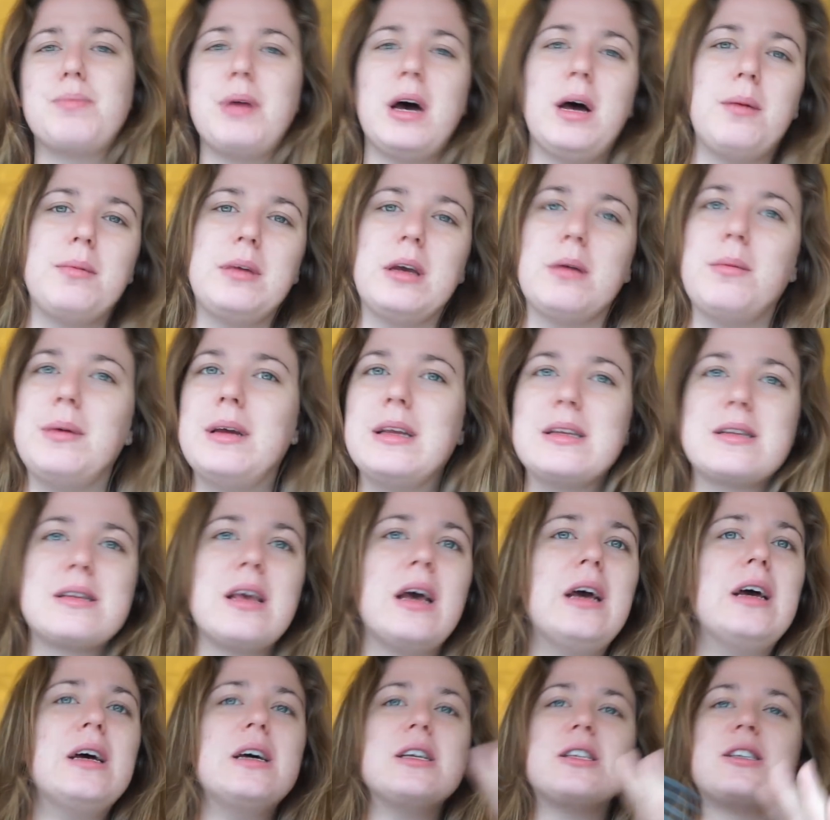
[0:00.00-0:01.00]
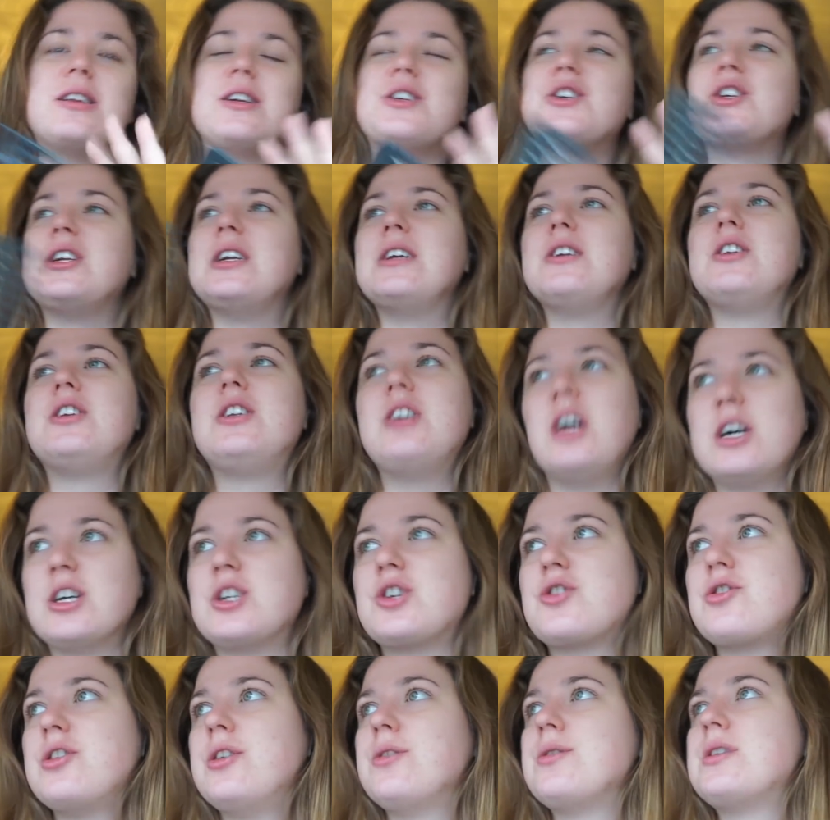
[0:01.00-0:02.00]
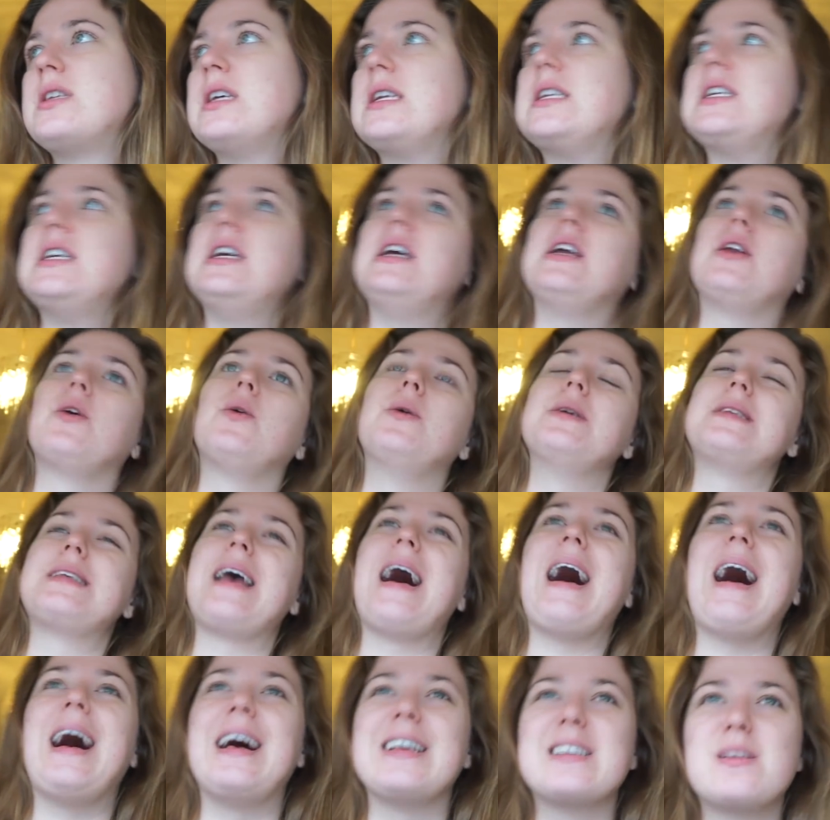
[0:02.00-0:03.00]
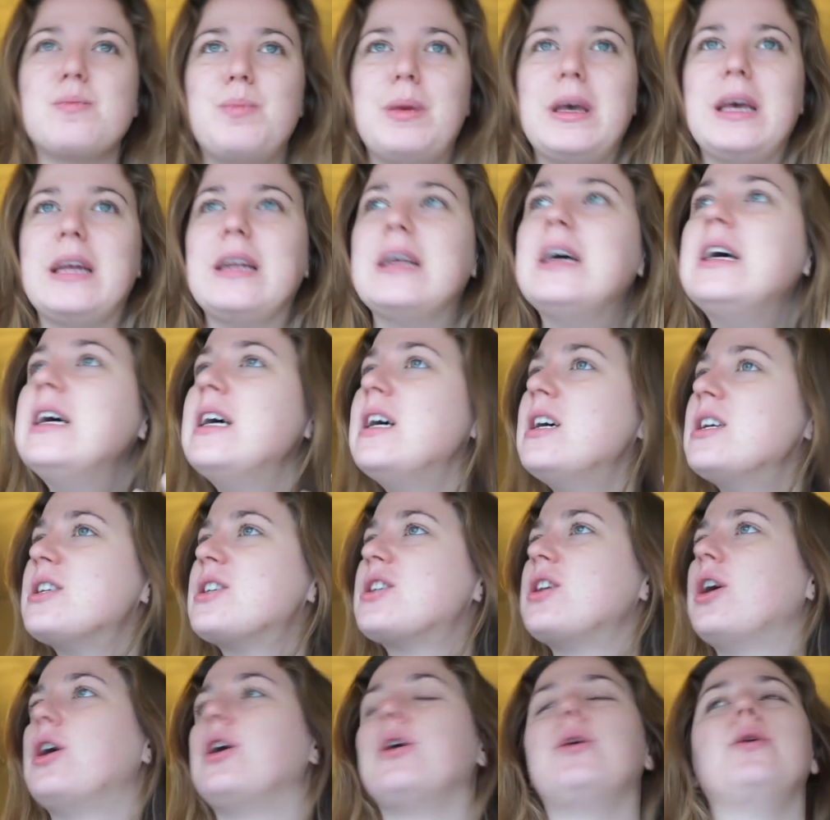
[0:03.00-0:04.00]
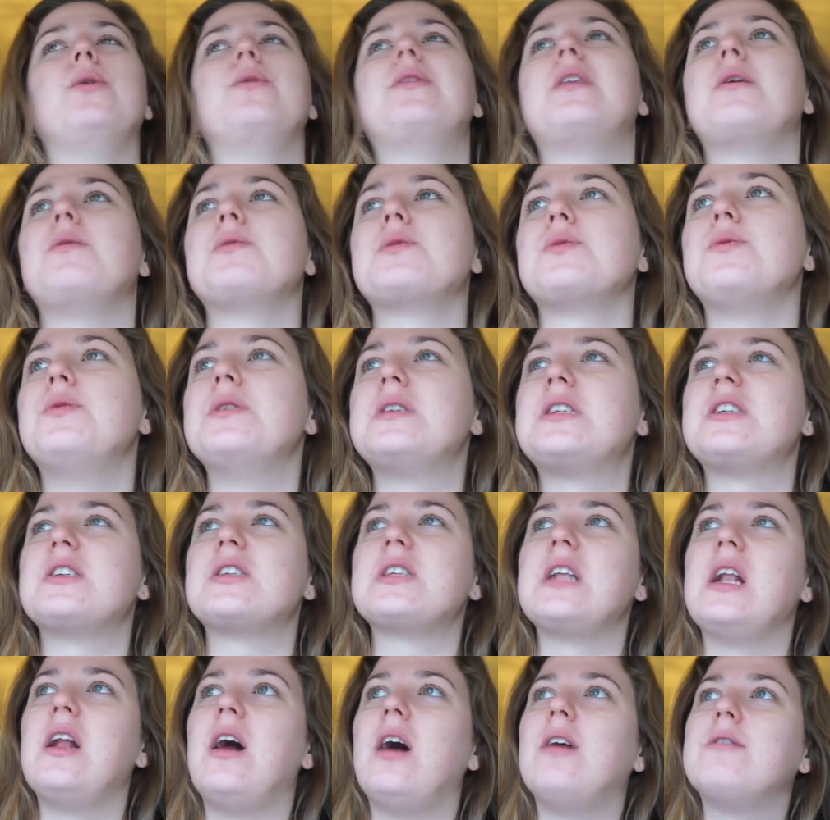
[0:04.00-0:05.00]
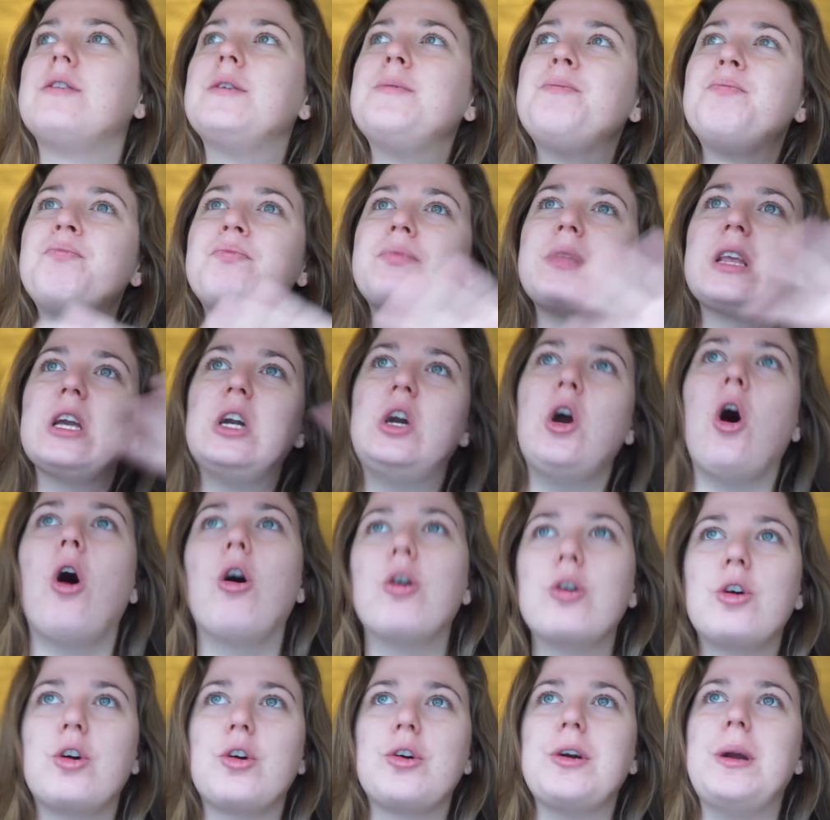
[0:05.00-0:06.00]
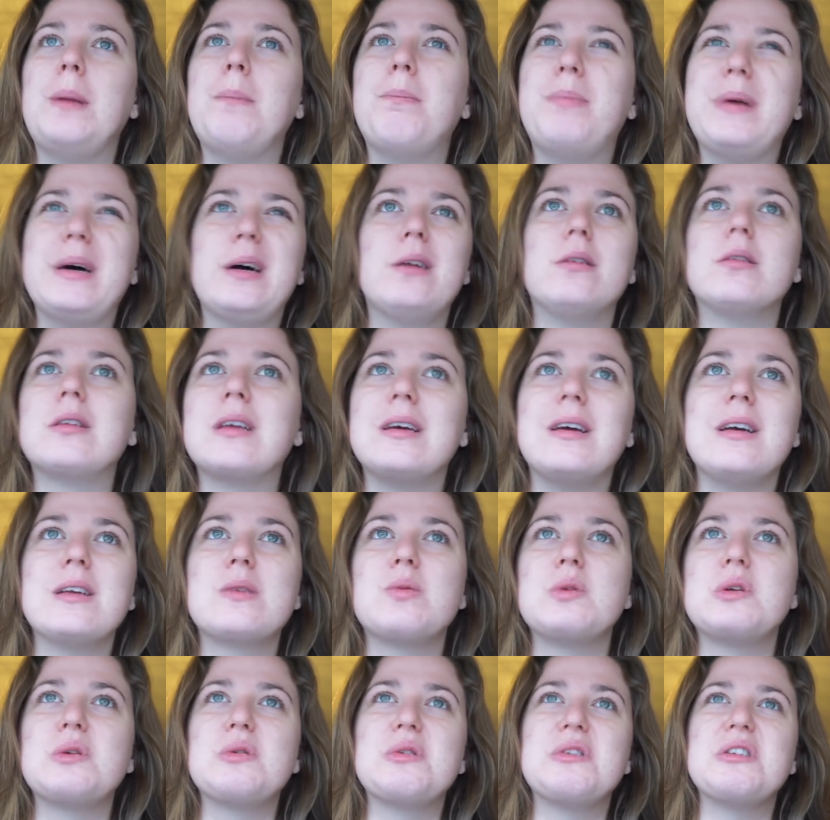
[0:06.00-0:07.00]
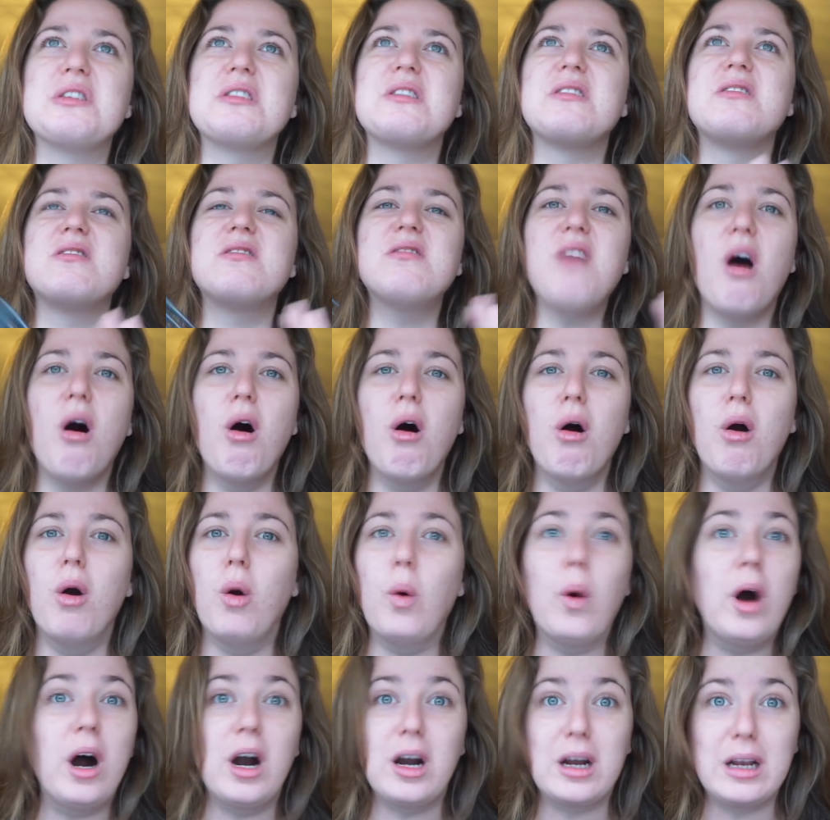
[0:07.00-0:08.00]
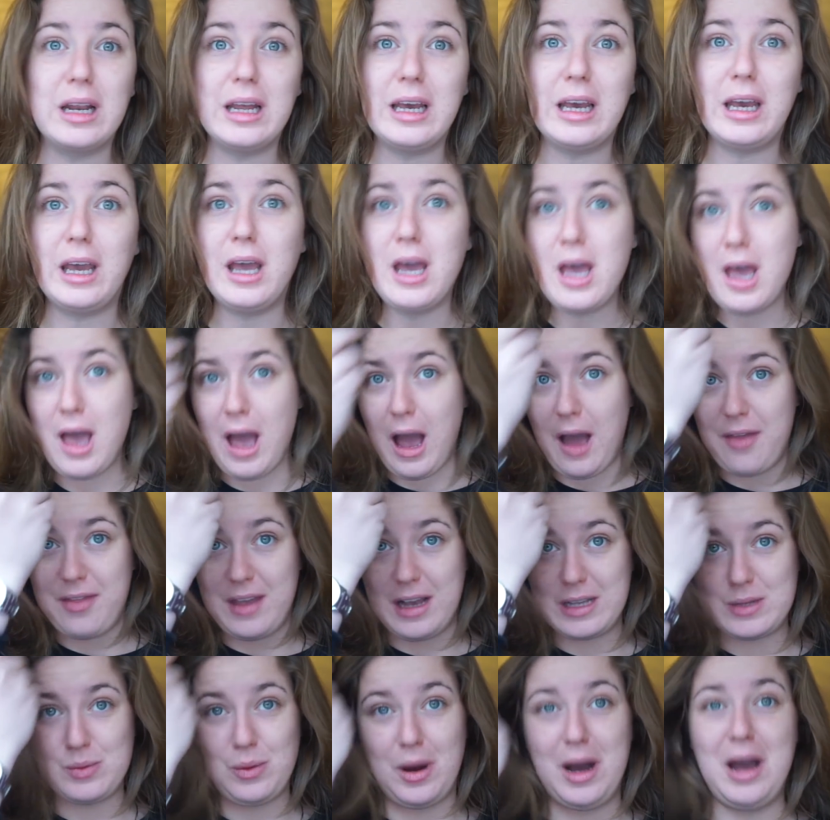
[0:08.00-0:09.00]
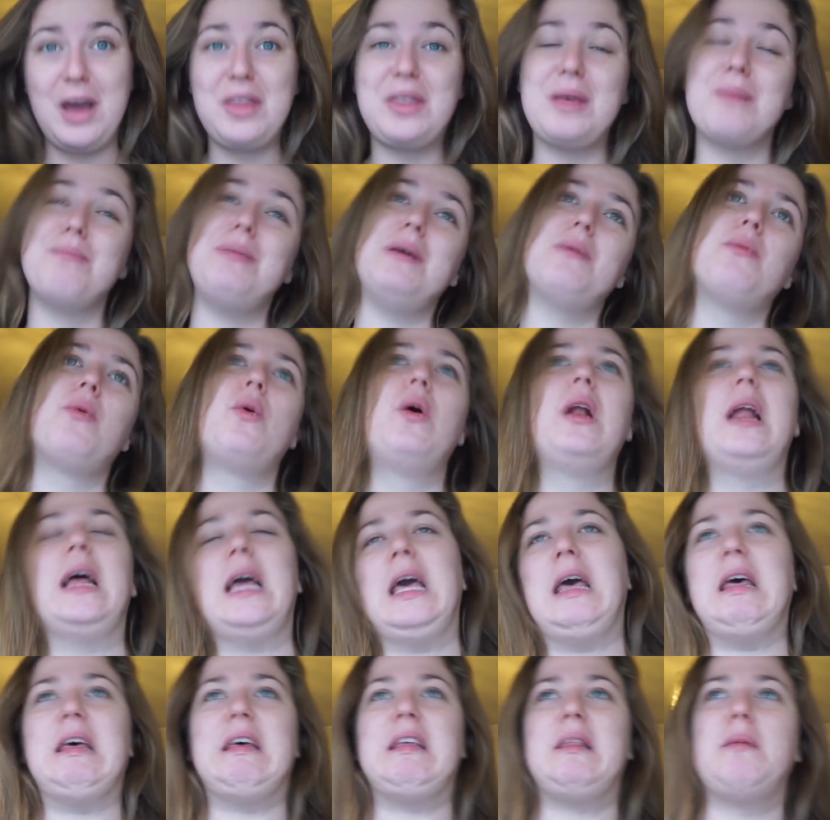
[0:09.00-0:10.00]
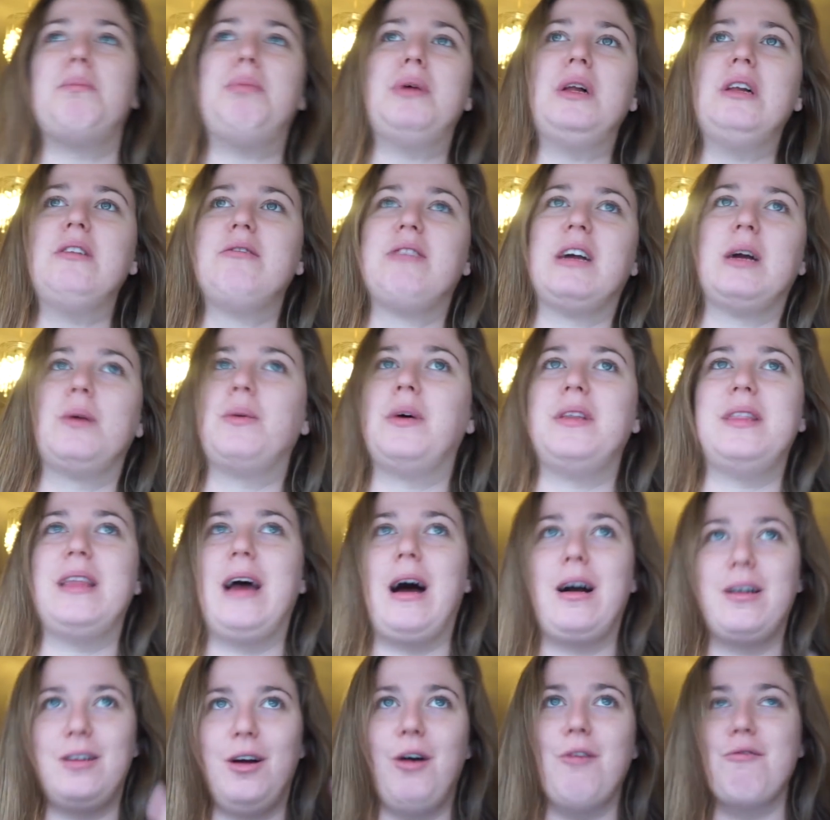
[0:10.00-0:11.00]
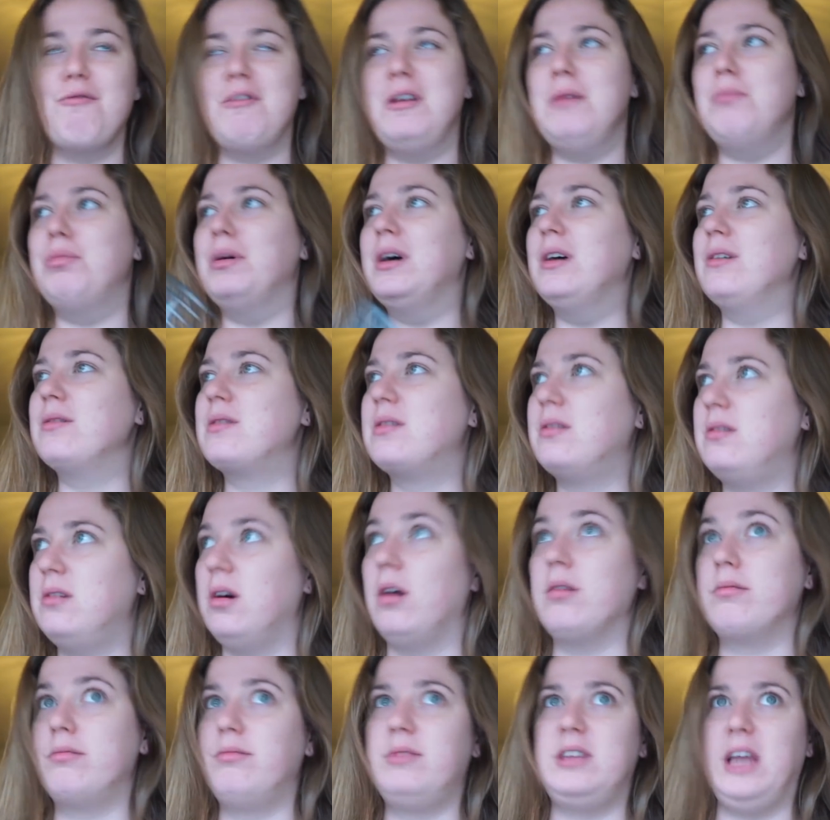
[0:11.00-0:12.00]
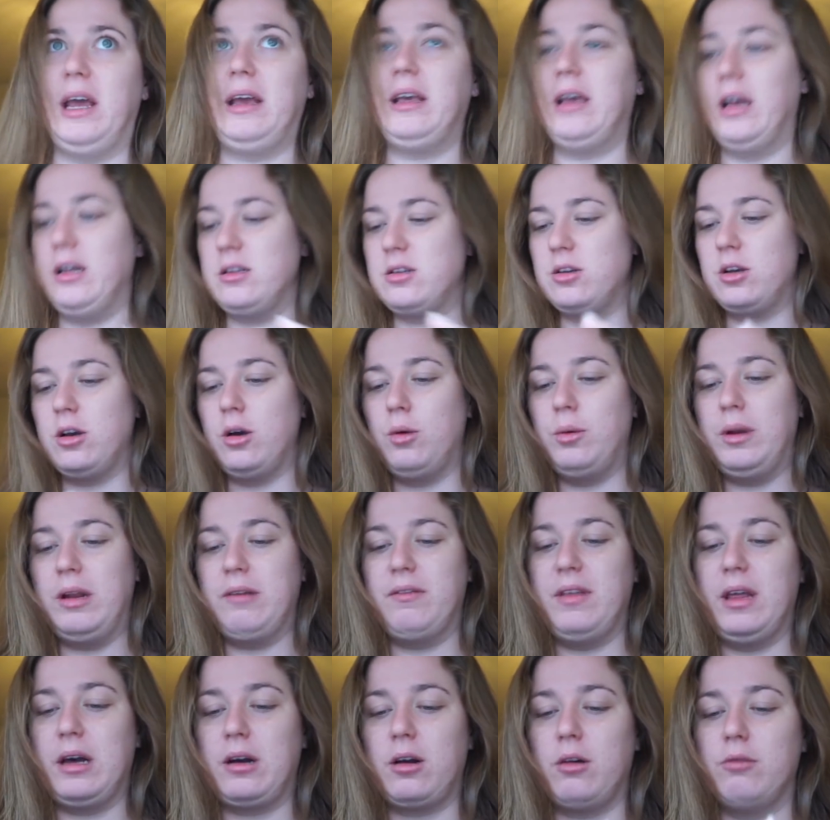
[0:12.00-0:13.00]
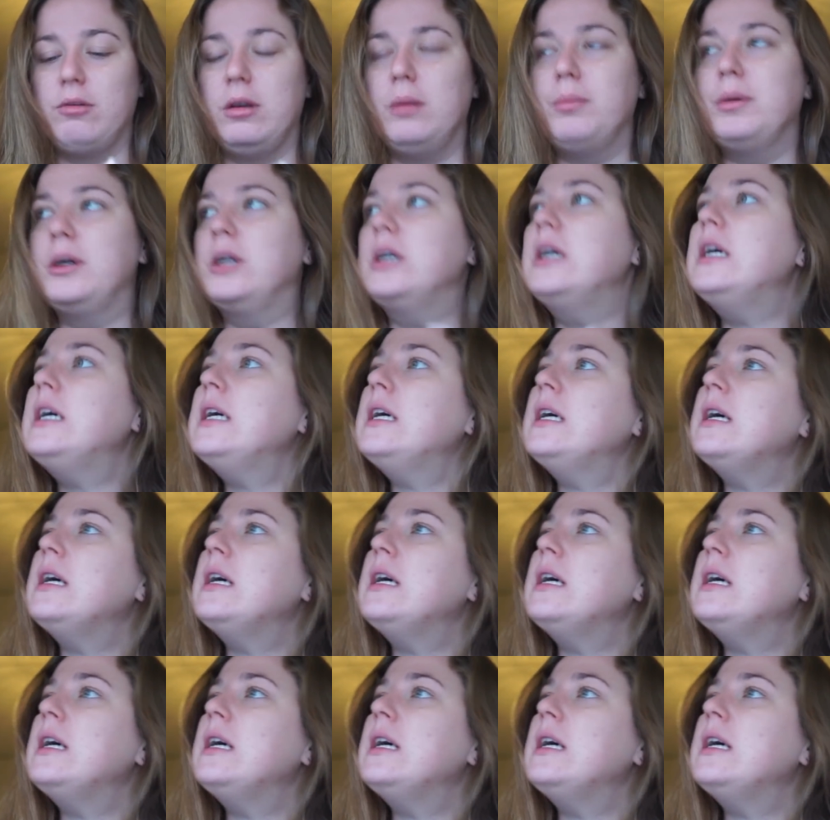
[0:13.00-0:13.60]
Birmingham is such an industrial city, it always has been, so there was always just a lot of concrete buildings which are just so ugly, and that's why I think people were like, "Ugh, the Bullring," when that got rebuilt, god, decades ago, whenever that got rebuilt.